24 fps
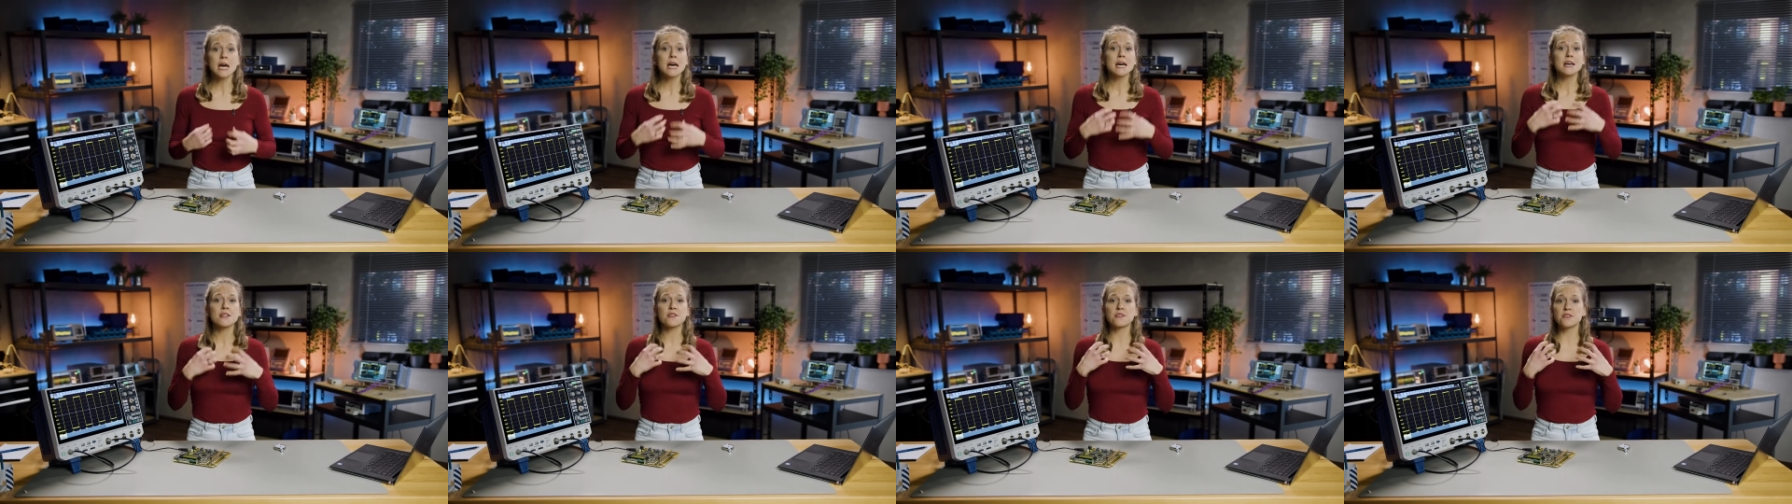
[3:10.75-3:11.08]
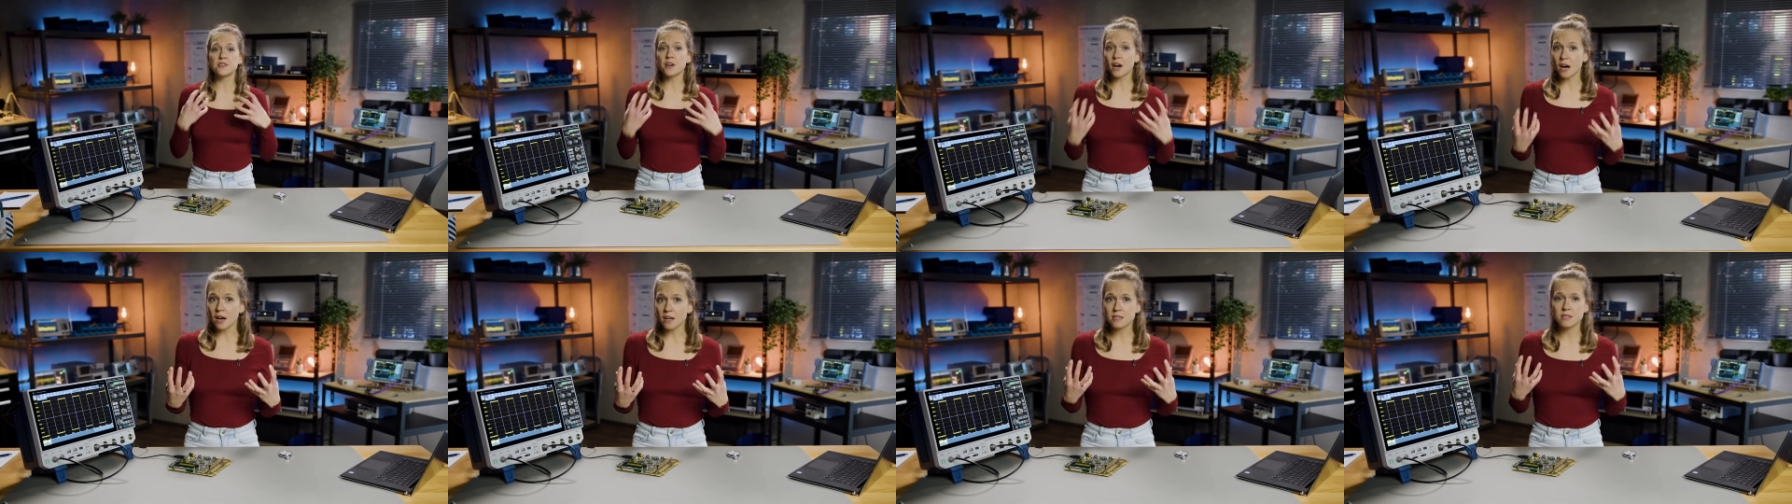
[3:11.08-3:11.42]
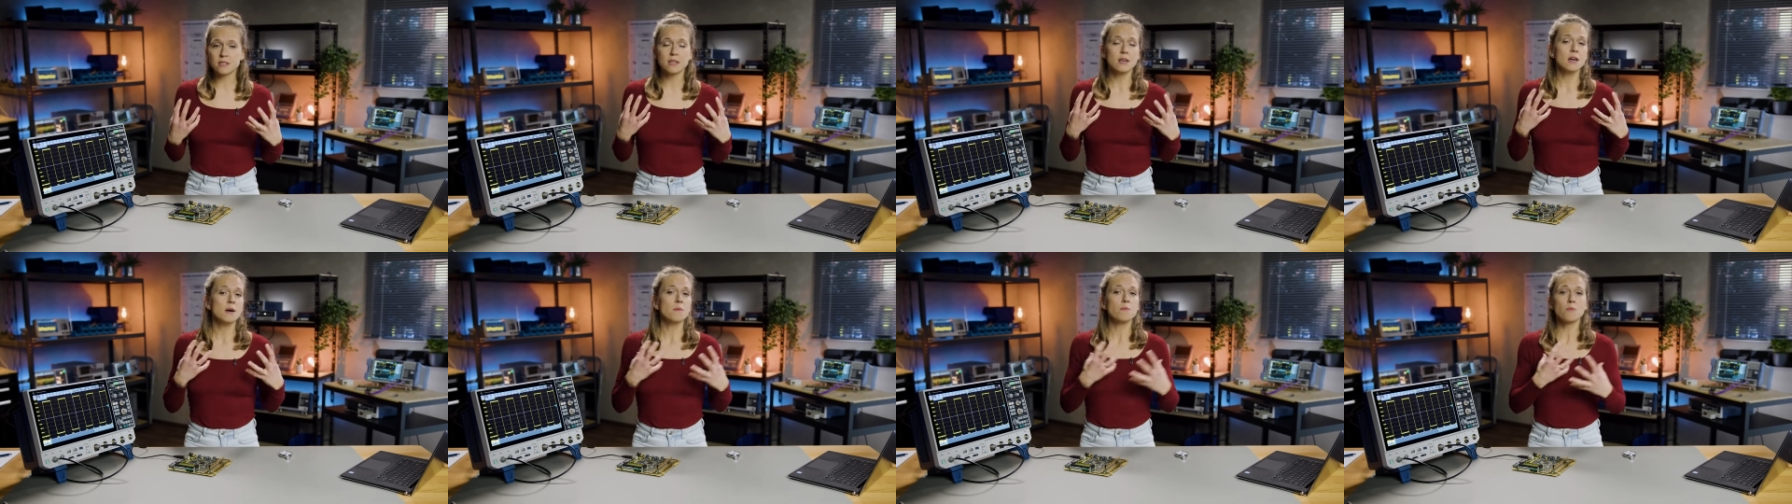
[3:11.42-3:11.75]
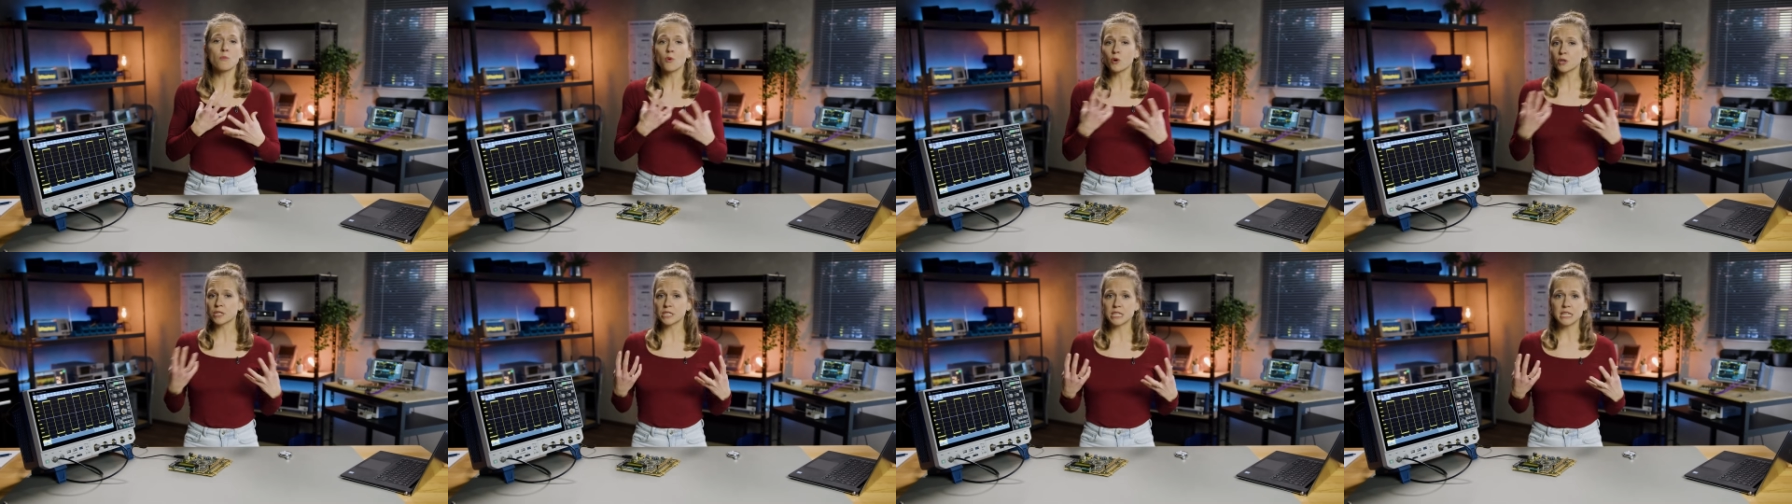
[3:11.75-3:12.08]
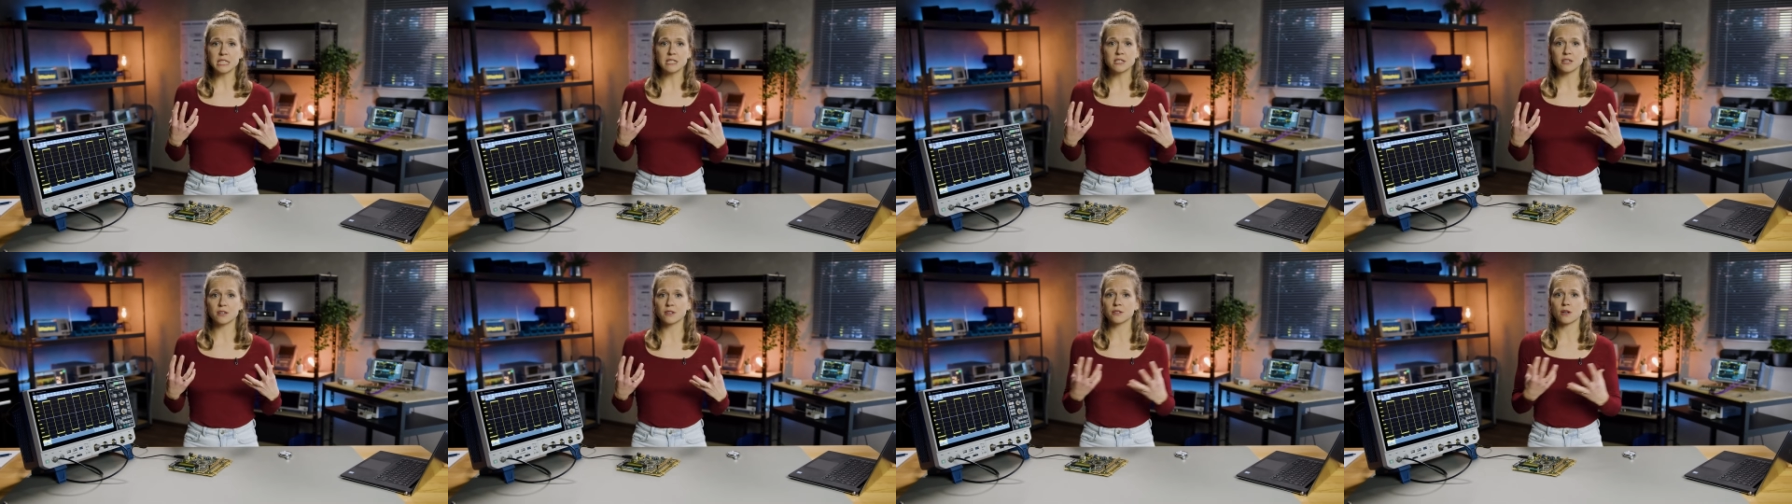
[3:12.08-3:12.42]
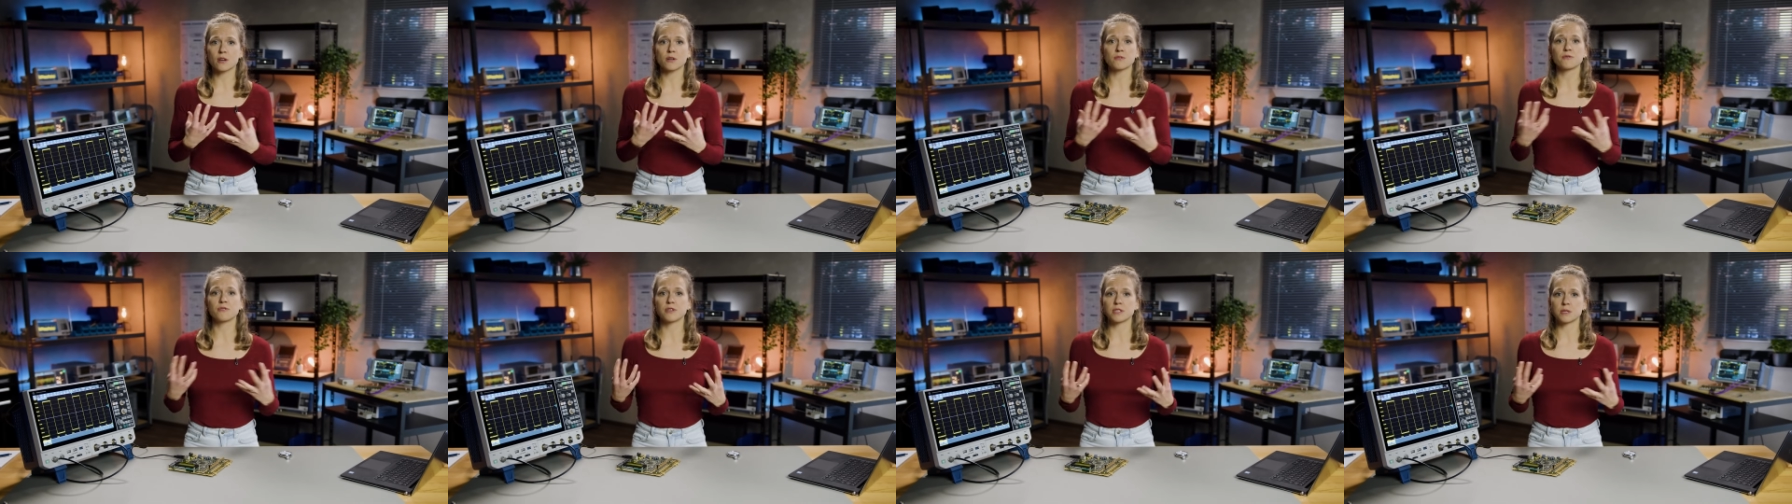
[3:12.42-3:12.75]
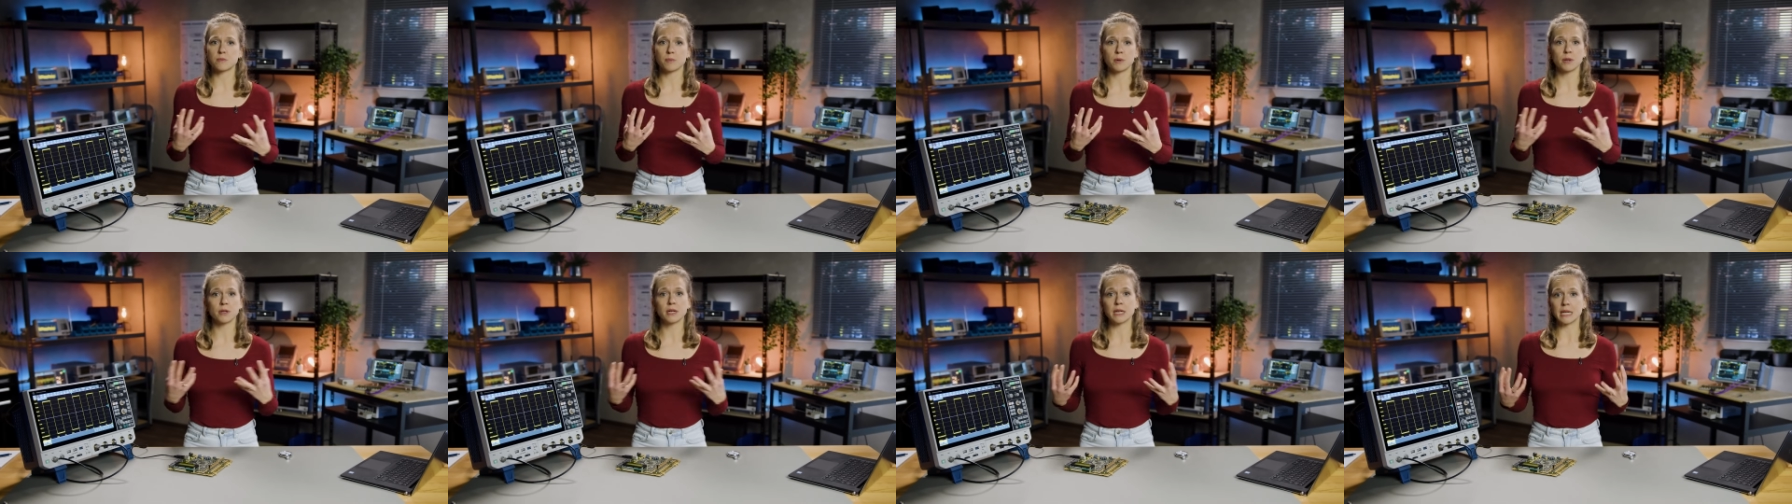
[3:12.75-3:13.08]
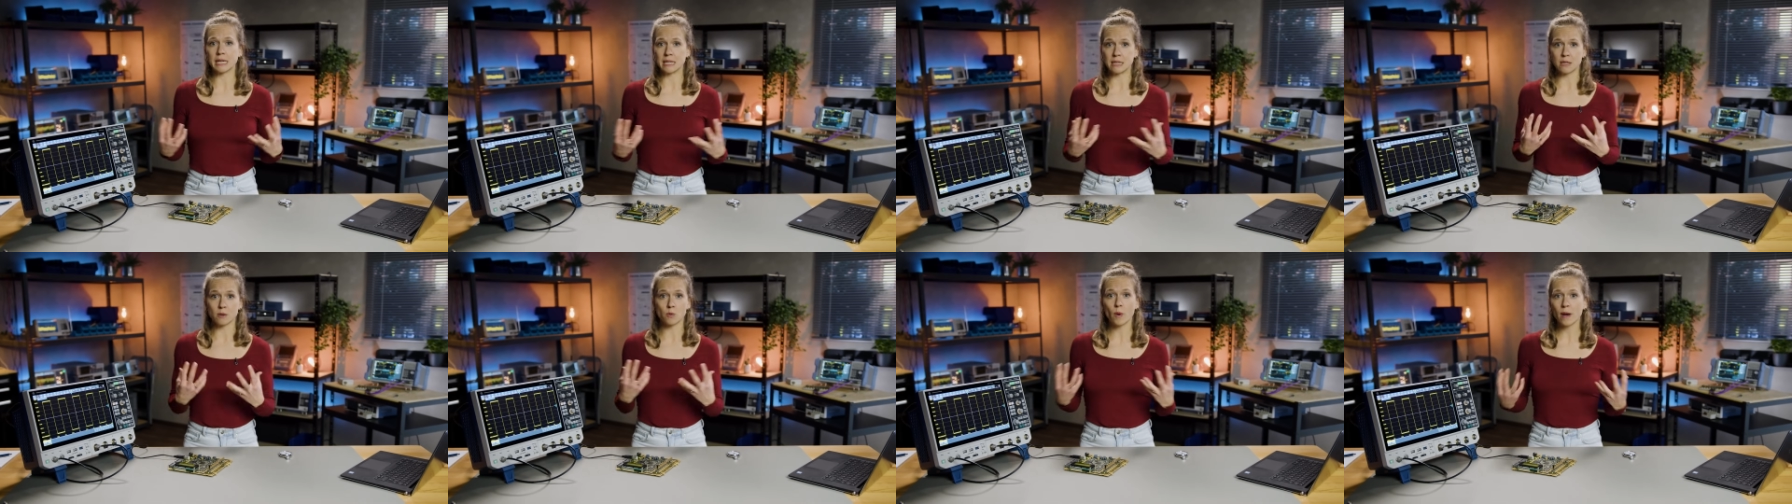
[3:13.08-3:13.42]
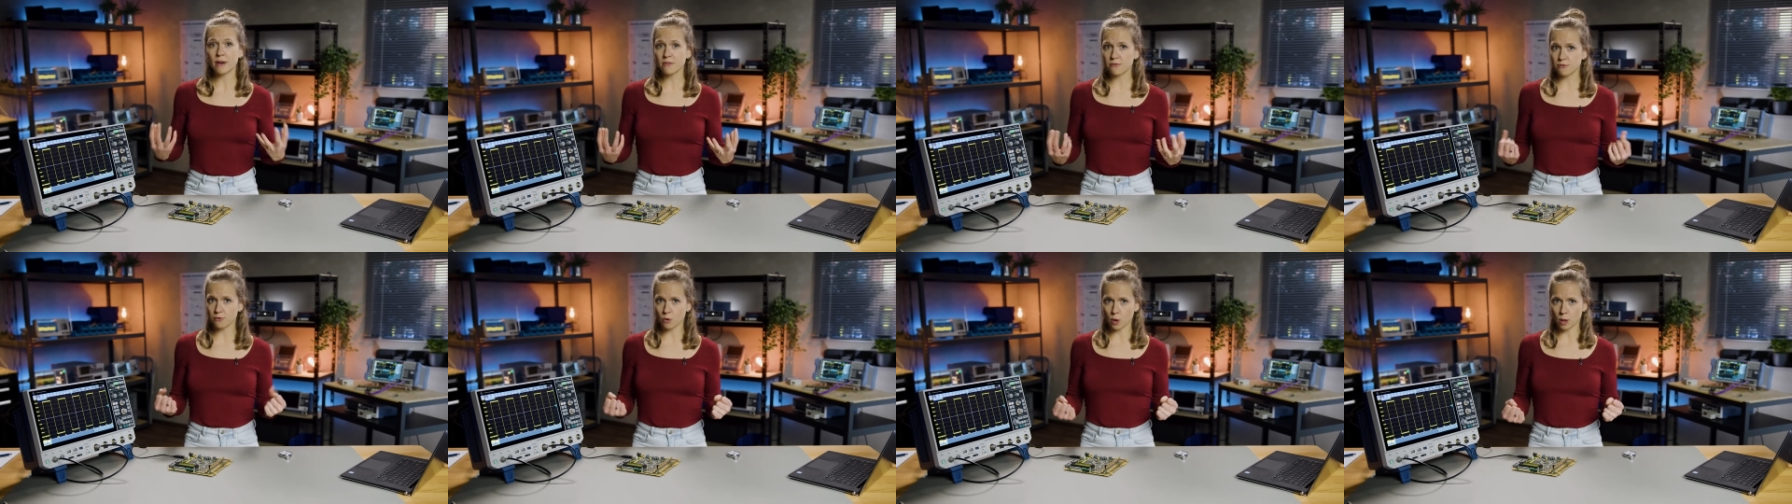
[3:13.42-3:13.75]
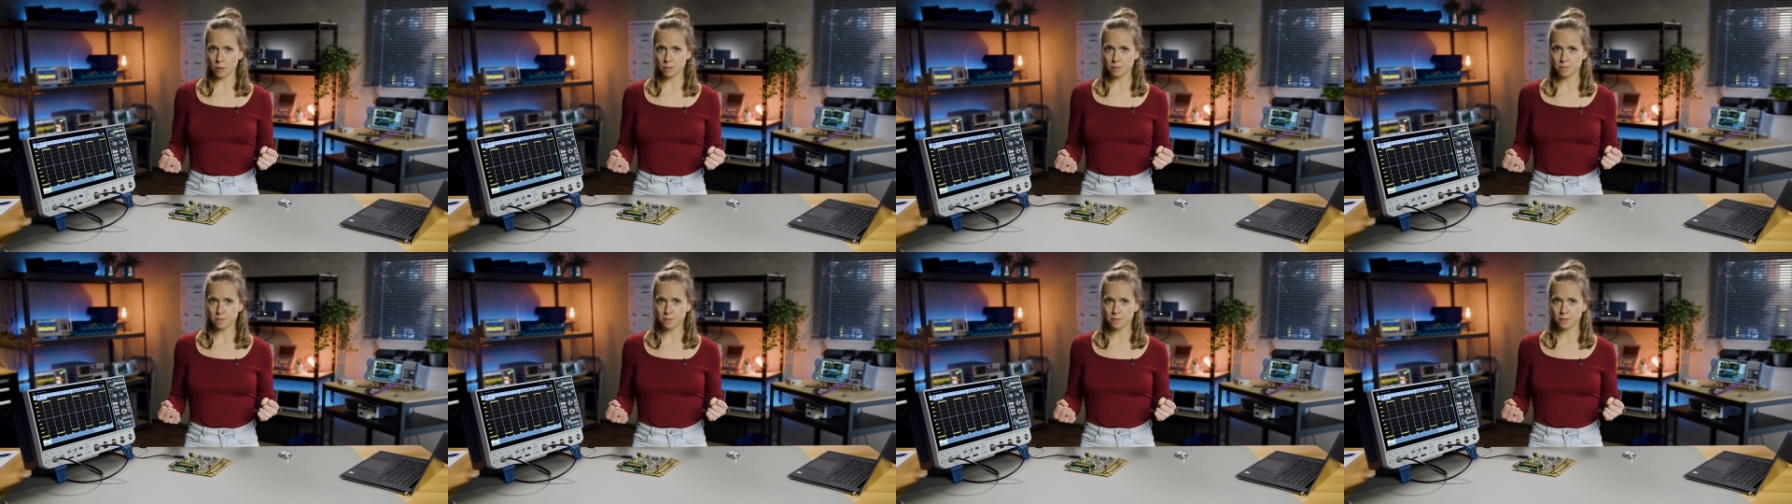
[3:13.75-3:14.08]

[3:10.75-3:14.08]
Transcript: thus more details are visible in the waveform.